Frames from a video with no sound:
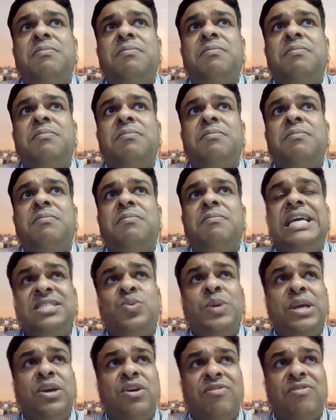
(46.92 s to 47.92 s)
Is it a
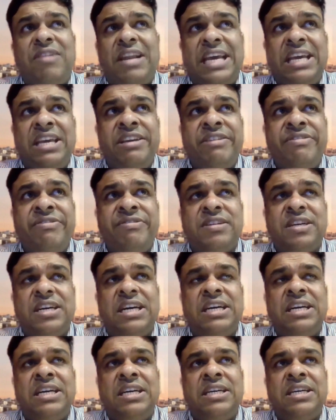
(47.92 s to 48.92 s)
way of life?
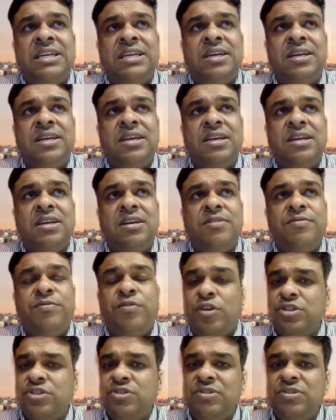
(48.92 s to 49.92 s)

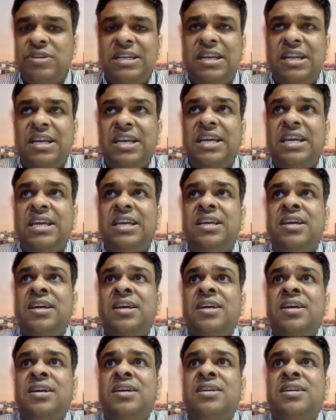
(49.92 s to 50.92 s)
Fortunately,
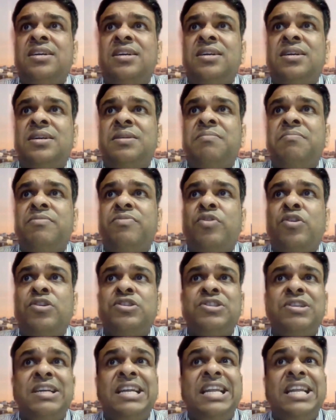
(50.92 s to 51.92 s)

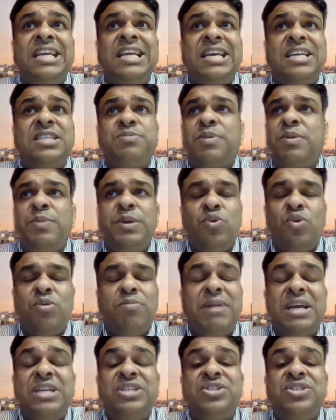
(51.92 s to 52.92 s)
yes, but we
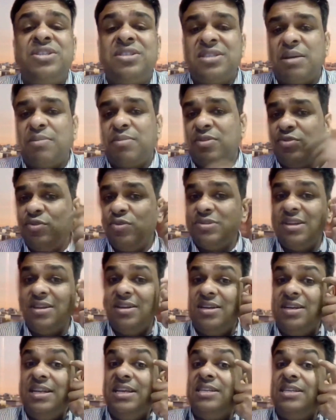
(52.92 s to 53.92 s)
don't measure some of those
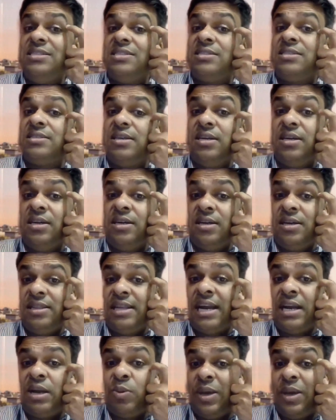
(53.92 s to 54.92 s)
learnings
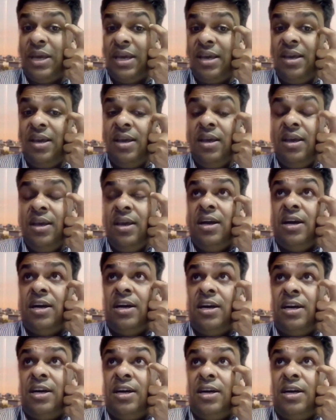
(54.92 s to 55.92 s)
that way.
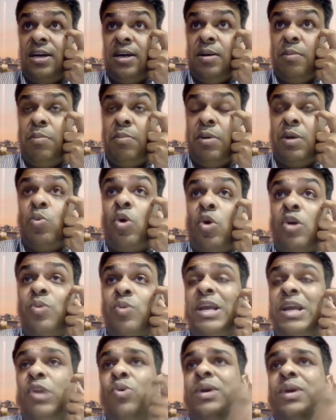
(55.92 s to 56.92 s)
But what
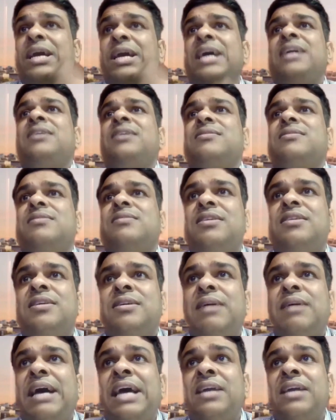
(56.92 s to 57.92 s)
we look at,
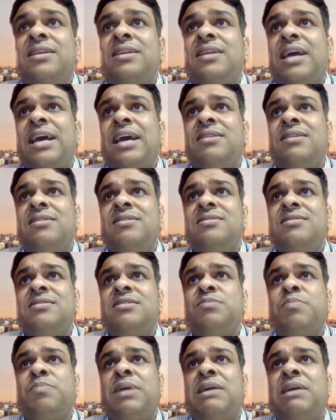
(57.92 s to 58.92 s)
and this
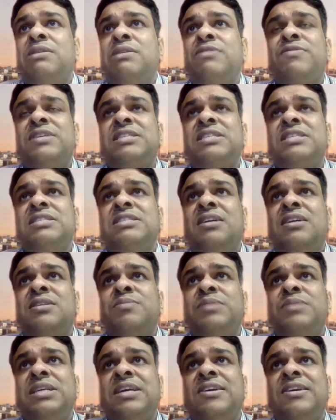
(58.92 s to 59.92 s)
is part of our
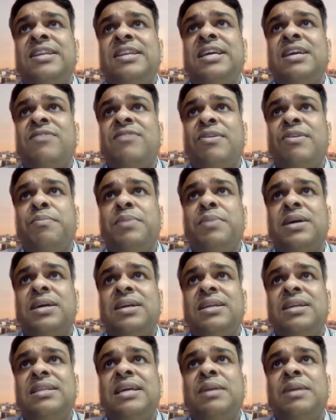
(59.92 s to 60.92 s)
startup DNA at
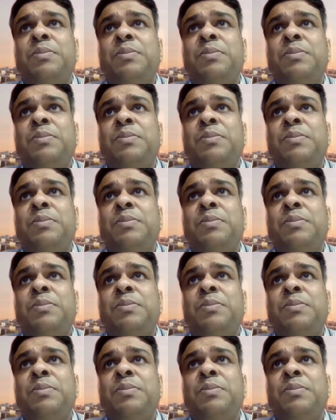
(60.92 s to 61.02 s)
Flipkart, that